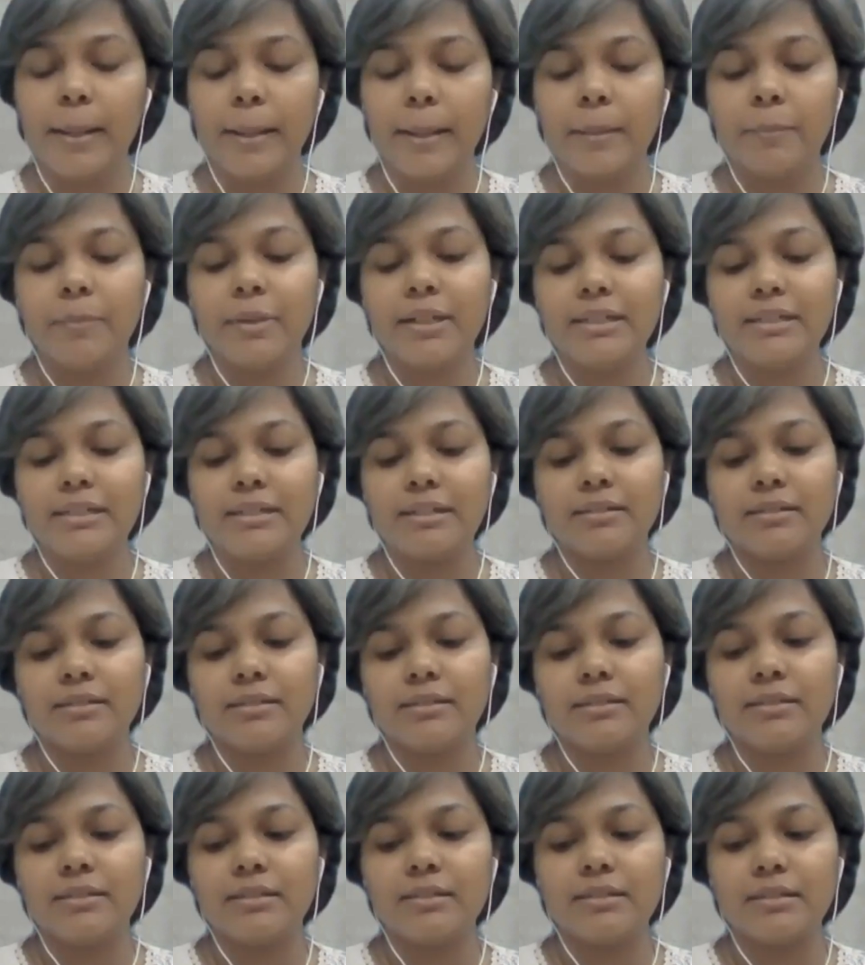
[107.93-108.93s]
But
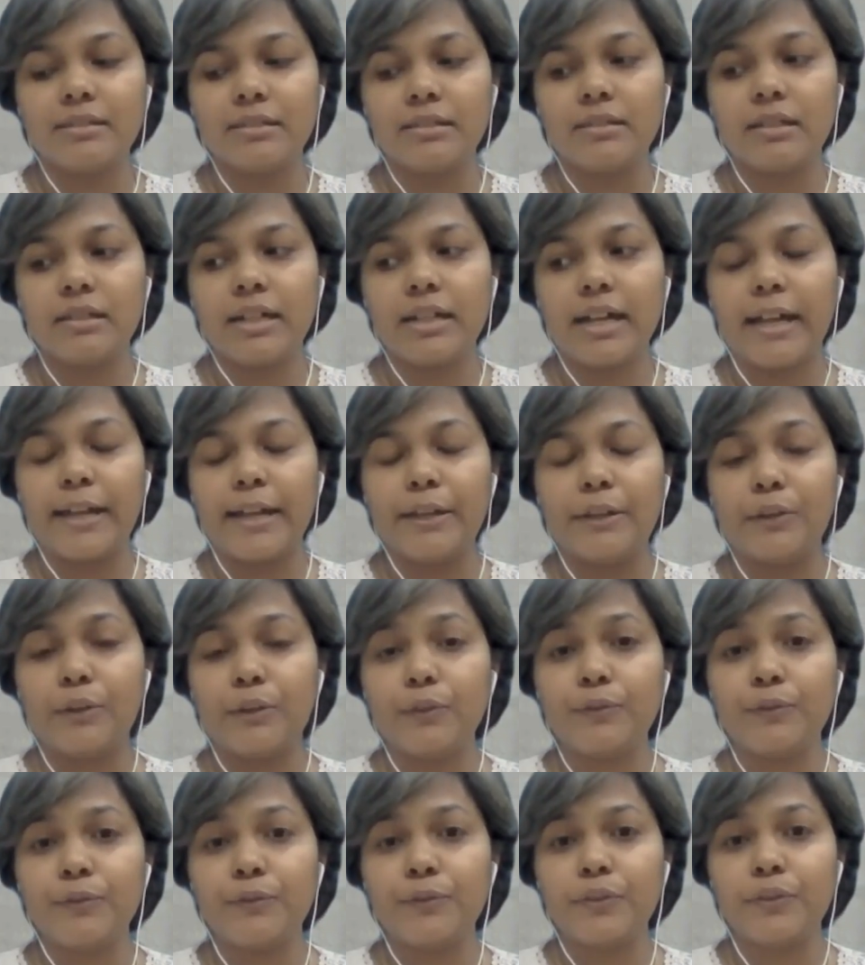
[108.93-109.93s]
this is a kind
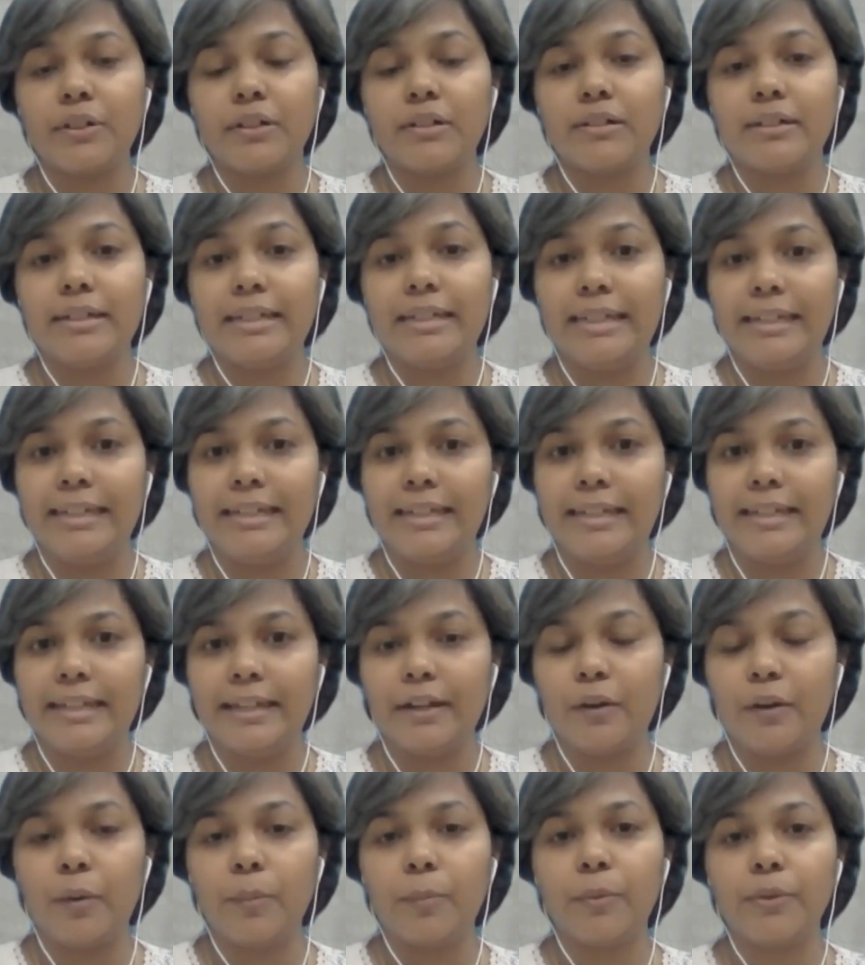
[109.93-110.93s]
of healing
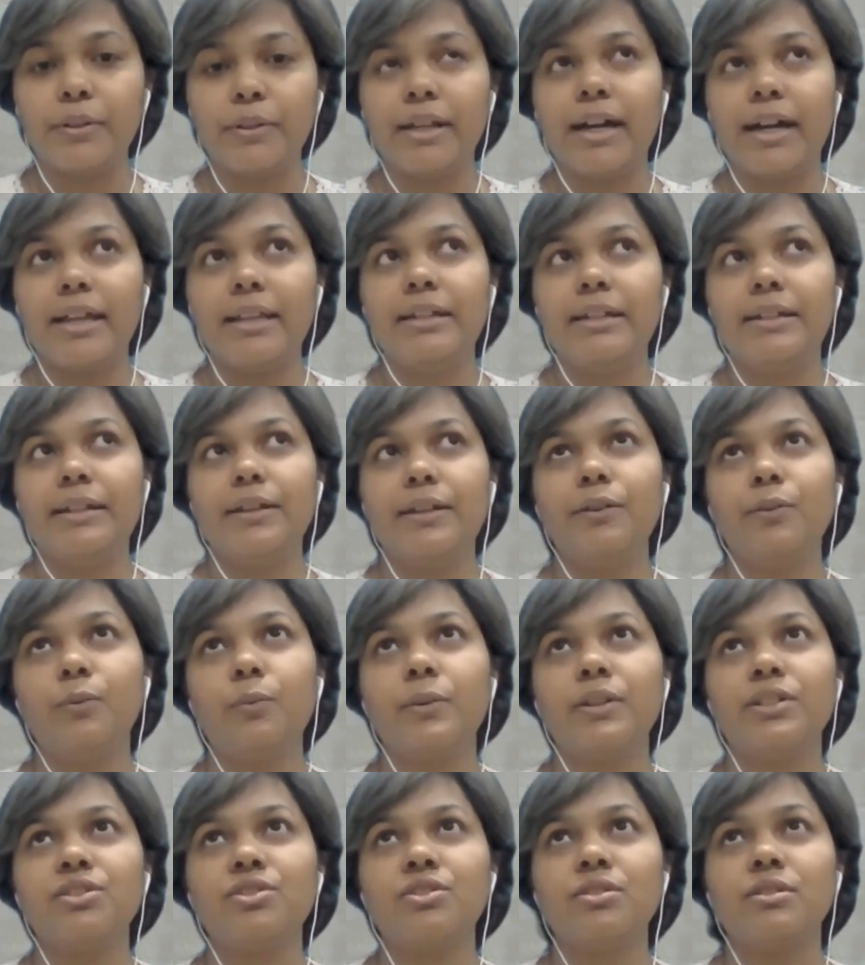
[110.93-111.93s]
or modality
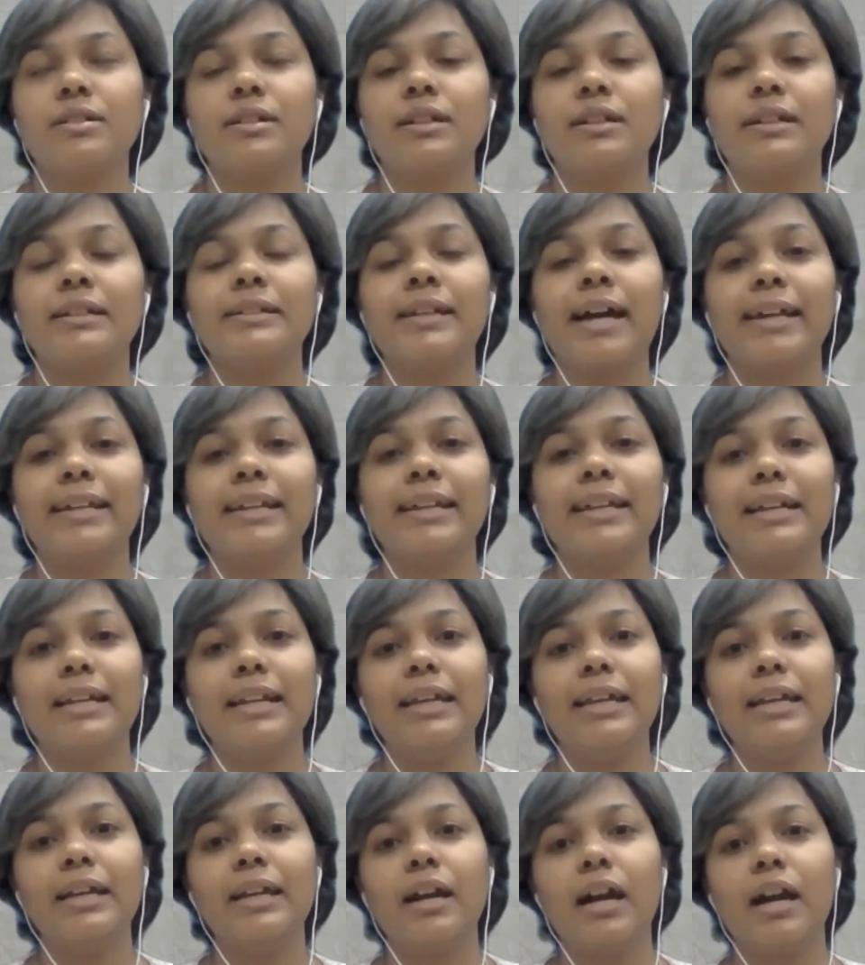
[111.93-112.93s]
which directly
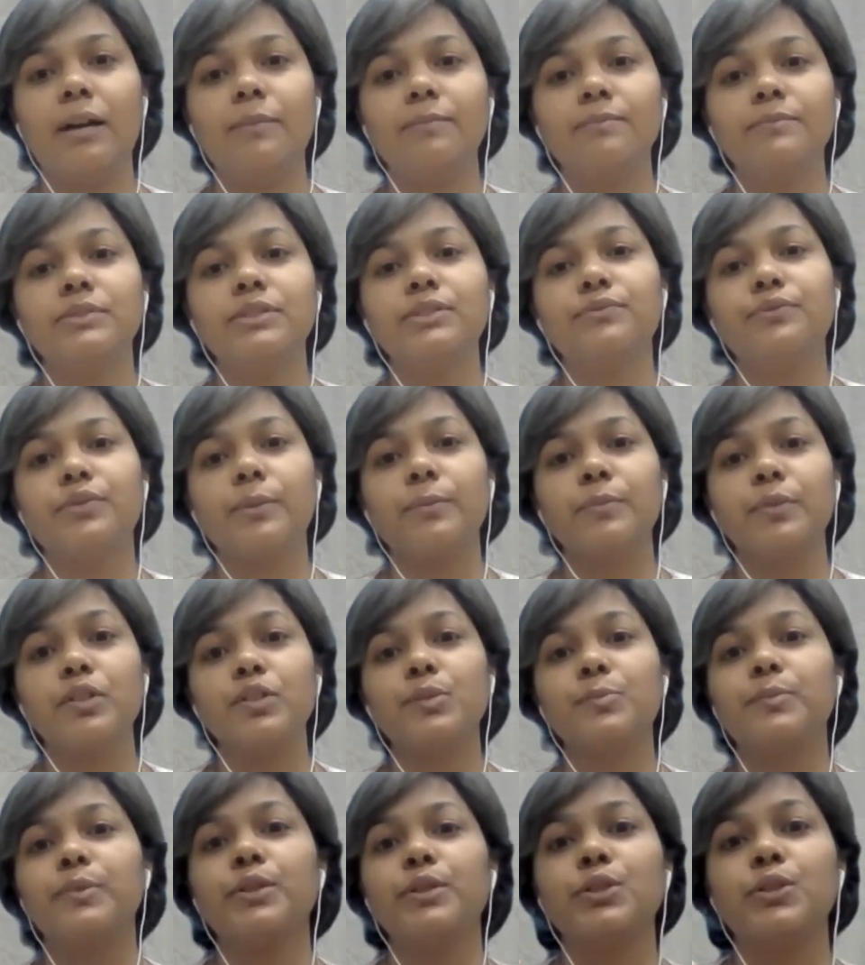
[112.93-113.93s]
comes from the
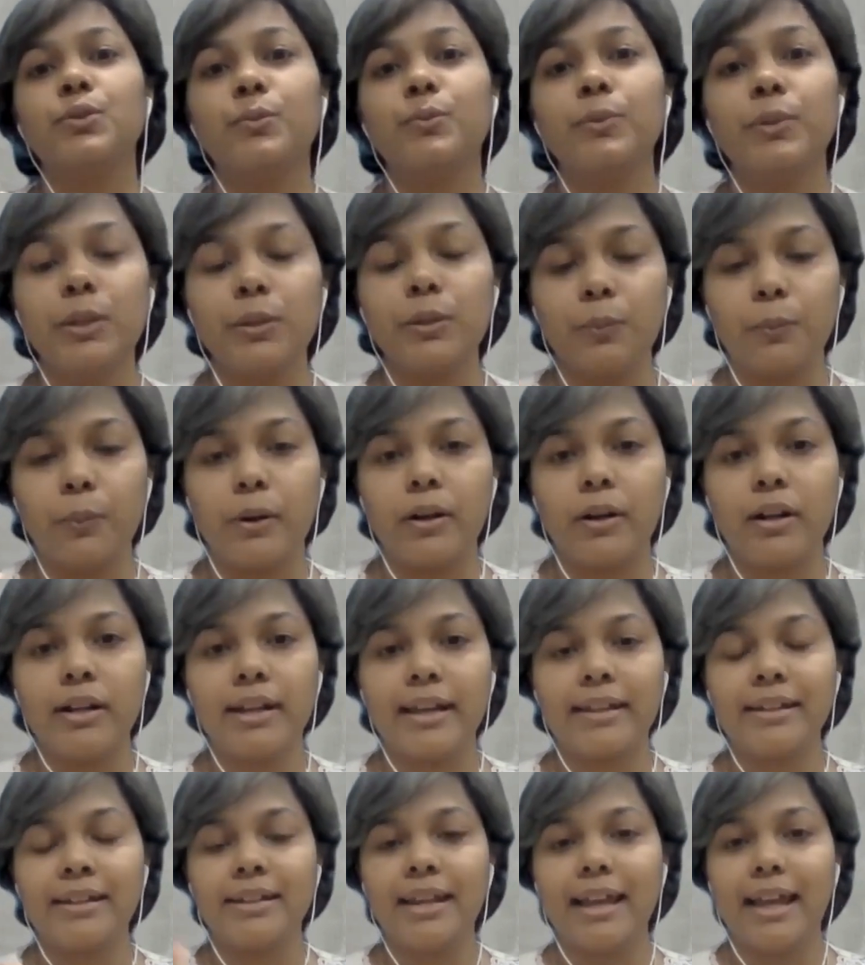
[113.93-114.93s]
spiritual world
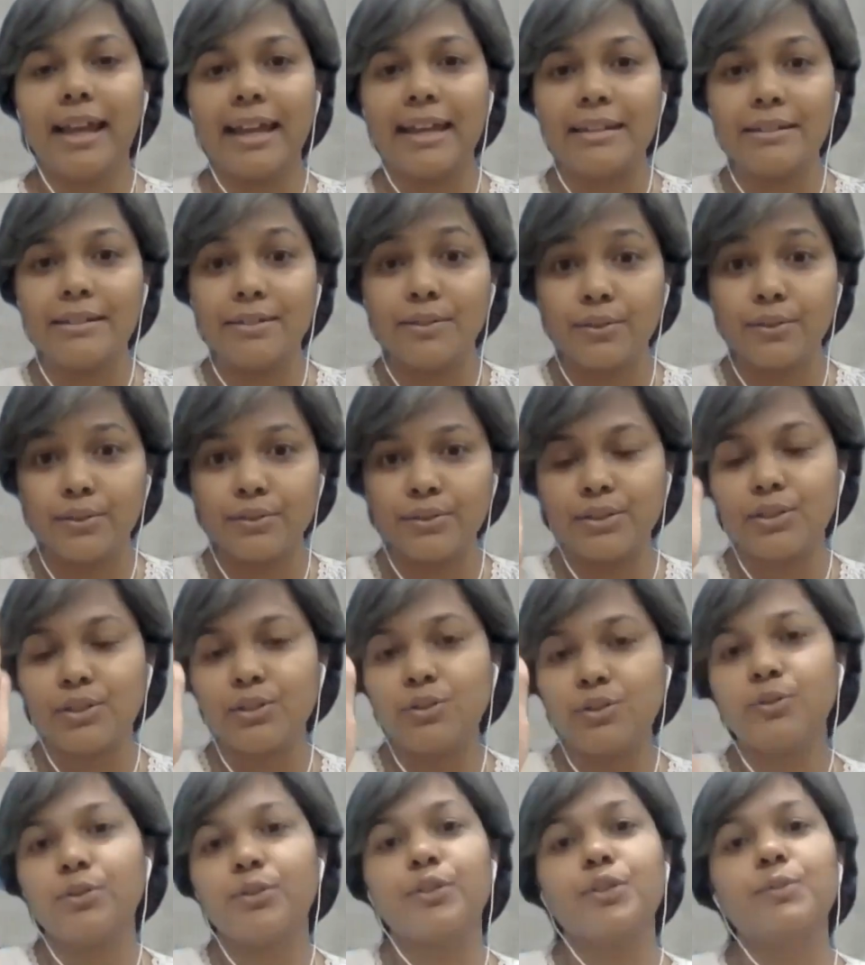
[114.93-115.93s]
and it enters
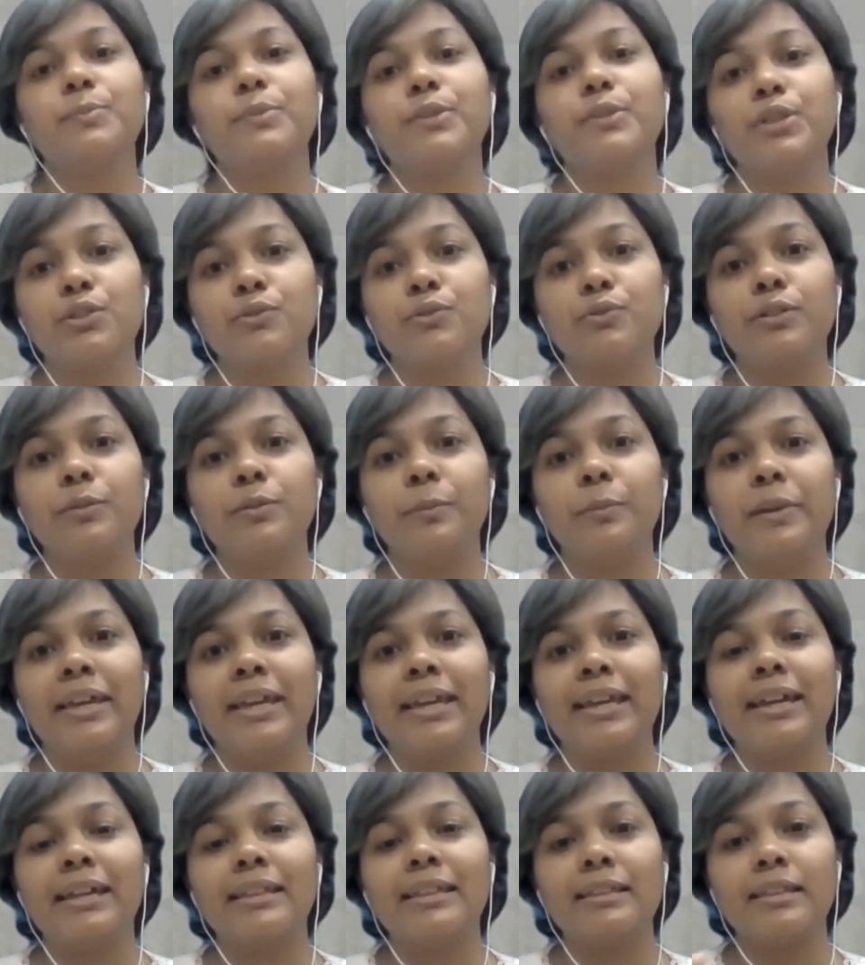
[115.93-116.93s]
into your spiritual
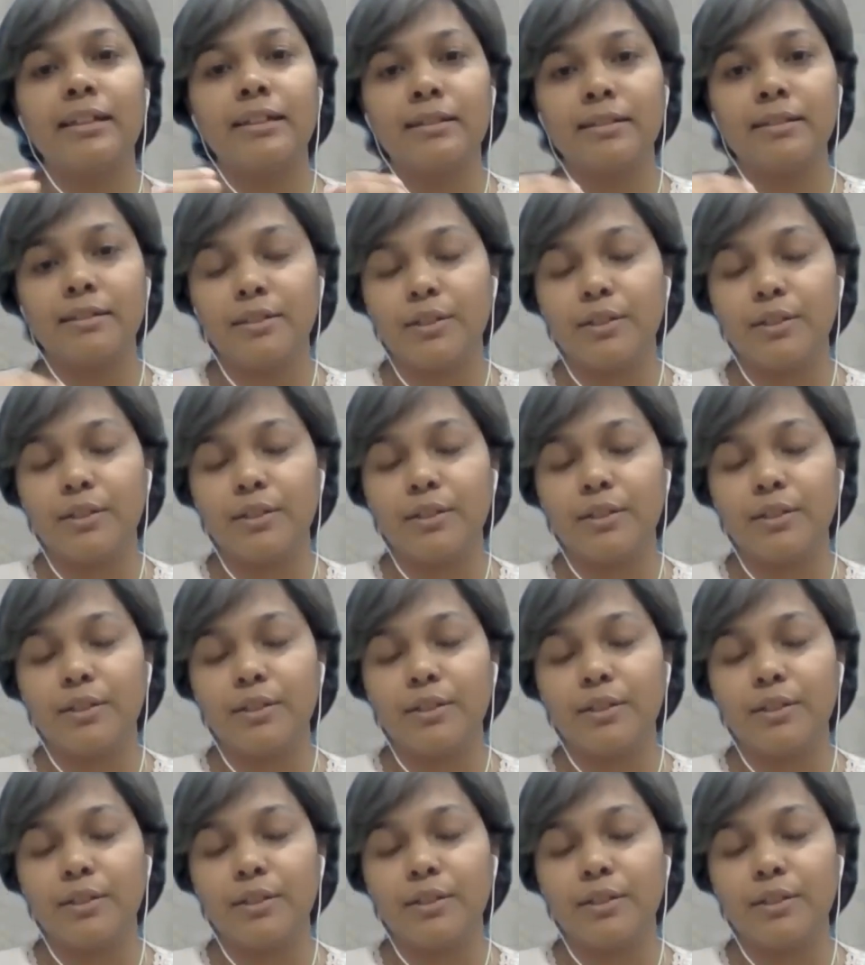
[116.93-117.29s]
being, and then,